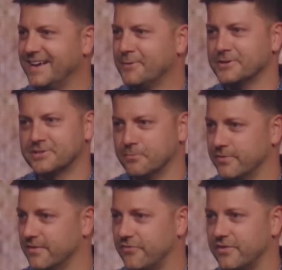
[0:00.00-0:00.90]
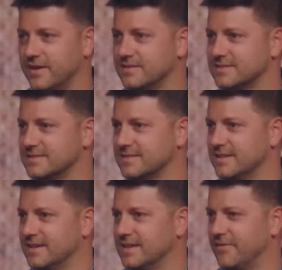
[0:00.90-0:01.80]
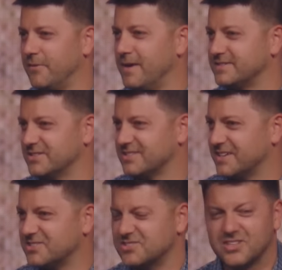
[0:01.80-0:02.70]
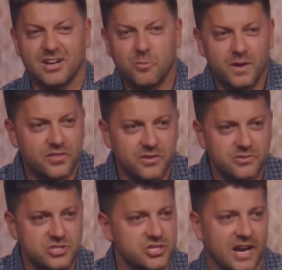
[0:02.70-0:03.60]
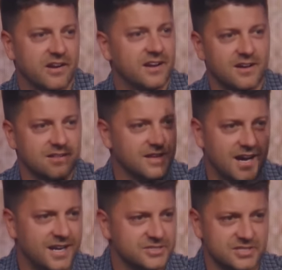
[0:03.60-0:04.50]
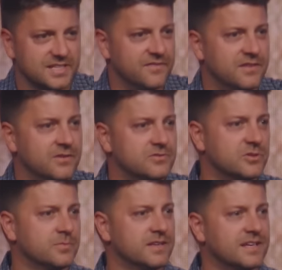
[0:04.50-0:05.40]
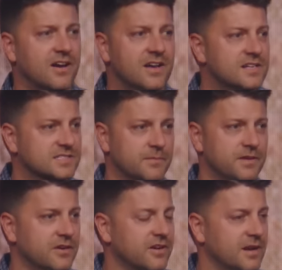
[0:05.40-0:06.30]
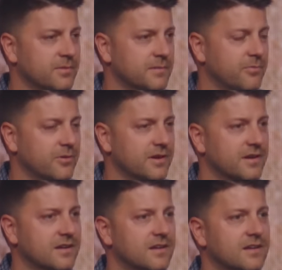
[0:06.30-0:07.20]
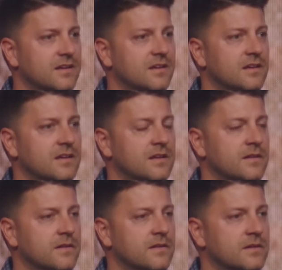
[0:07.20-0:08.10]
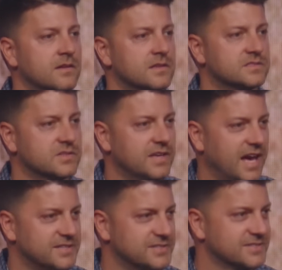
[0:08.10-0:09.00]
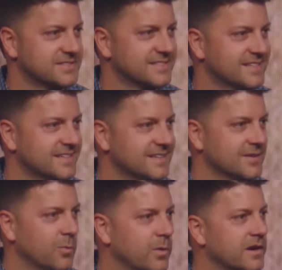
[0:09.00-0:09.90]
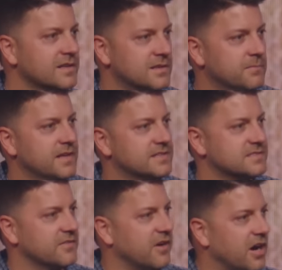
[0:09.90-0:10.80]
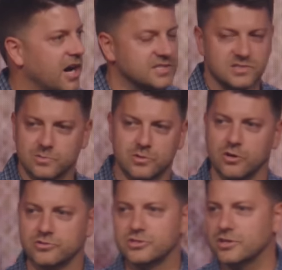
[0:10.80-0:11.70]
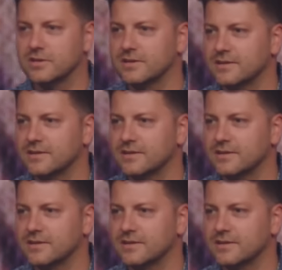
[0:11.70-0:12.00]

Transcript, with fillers: I want you to bring friends. If a message like stuck with you, share it online. Just give the YouTube link out. It's going to be incredibly important. So, yes, we're in the midst of a hostile culture,